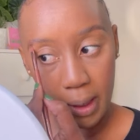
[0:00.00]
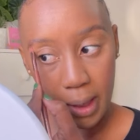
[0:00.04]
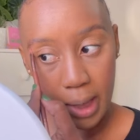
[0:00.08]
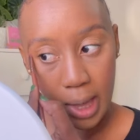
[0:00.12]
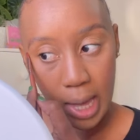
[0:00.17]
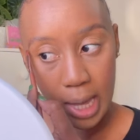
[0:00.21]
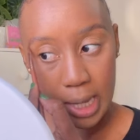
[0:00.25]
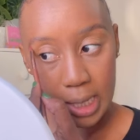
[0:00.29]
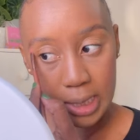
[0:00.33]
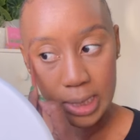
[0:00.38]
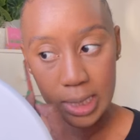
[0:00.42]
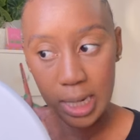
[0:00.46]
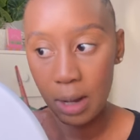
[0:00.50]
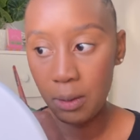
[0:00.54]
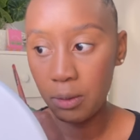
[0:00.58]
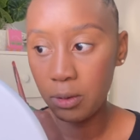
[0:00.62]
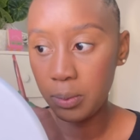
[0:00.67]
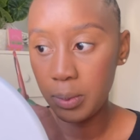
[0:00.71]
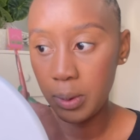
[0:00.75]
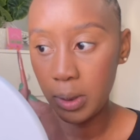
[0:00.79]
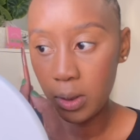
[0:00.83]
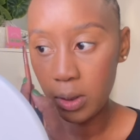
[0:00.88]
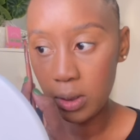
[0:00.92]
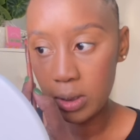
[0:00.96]
and i will
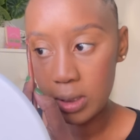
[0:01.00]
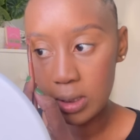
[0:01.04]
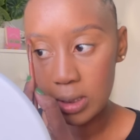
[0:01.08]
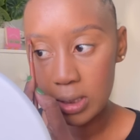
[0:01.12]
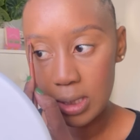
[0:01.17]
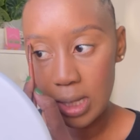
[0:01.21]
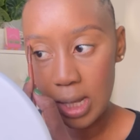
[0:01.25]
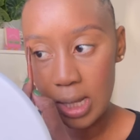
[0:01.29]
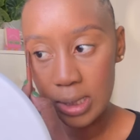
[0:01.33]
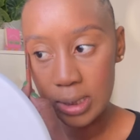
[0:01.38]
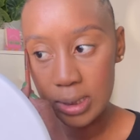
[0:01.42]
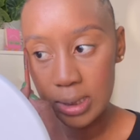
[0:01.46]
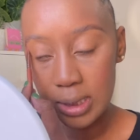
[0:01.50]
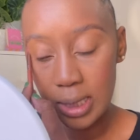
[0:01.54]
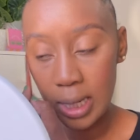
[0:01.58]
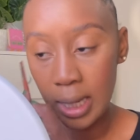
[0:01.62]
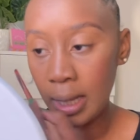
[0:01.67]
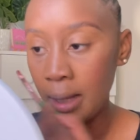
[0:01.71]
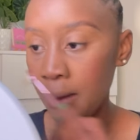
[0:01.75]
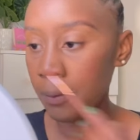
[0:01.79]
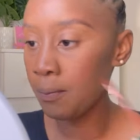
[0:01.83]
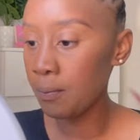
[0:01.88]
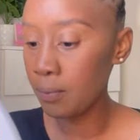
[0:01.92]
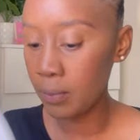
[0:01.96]
be
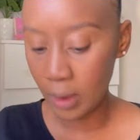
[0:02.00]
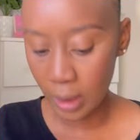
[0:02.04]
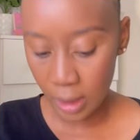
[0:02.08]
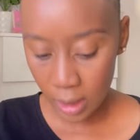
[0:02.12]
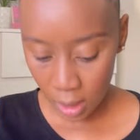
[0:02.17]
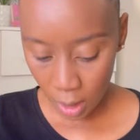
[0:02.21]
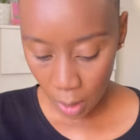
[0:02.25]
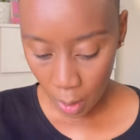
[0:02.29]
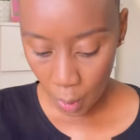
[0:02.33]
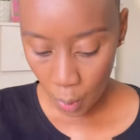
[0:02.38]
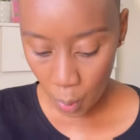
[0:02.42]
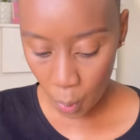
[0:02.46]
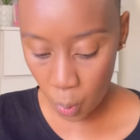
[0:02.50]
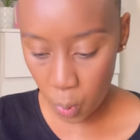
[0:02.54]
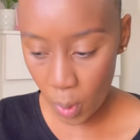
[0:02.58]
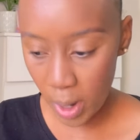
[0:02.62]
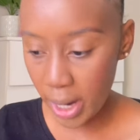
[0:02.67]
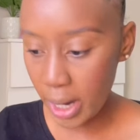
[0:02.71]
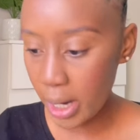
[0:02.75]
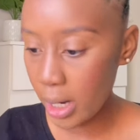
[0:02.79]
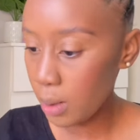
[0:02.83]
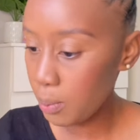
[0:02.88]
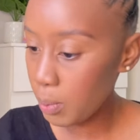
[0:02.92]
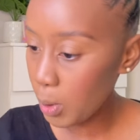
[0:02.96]
consulting
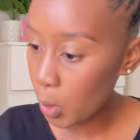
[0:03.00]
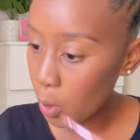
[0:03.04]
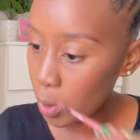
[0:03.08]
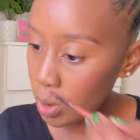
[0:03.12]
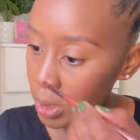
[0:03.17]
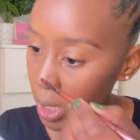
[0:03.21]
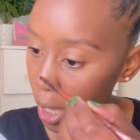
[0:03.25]
when because